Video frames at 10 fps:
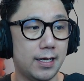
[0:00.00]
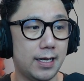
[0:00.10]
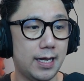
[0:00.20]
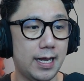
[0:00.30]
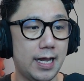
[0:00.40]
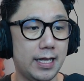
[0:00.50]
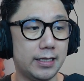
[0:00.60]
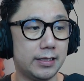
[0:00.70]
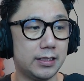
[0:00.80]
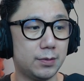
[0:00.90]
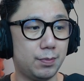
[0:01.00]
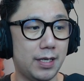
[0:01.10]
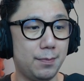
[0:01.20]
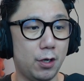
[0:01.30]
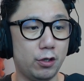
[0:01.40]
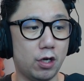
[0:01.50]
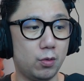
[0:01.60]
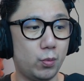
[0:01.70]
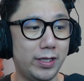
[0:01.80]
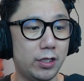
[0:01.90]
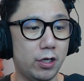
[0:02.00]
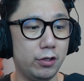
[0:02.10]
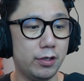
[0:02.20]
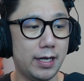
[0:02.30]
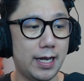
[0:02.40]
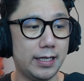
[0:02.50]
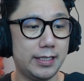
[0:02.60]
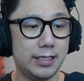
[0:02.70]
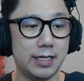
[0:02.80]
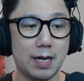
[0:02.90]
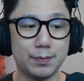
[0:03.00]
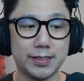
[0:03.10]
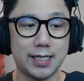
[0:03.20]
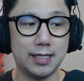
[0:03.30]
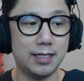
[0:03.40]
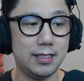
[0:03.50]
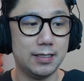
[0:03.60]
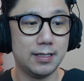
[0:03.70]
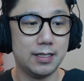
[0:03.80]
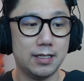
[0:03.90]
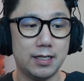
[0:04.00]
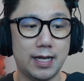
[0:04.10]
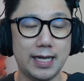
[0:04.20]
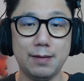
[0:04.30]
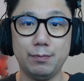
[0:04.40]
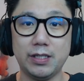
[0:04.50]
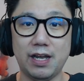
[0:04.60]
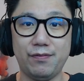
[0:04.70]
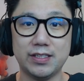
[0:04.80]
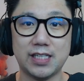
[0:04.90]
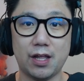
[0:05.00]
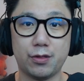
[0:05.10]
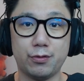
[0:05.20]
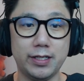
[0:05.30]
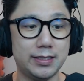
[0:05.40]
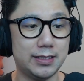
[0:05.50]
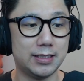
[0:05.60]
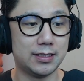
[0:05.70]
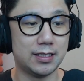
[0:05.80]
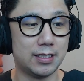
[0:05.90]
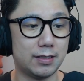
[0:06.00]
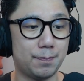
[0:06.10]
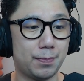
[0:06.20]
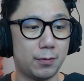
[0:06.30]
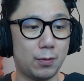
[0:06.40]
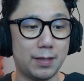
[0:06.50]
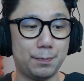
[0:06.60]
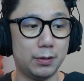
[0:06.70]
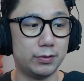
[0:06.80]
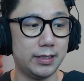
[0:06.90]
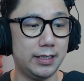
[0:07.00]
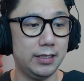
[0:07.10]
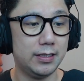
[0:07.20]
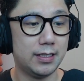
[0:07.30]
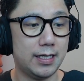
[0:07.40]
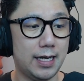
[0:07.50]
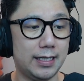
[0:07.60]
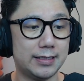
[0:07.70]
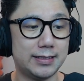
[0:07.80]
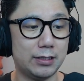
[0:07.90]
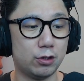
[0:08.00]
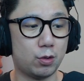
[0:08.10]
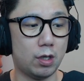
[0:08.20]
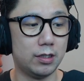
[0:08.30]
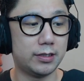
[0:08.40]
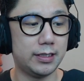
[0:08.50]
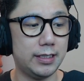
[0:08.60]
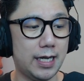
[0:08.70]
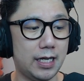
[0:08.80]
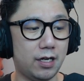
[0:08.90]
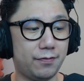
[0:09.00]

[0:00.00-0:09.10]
and display mode on windowed, and here upscaler, A M D F S R three. This is the one built in and it's set to quality, and I've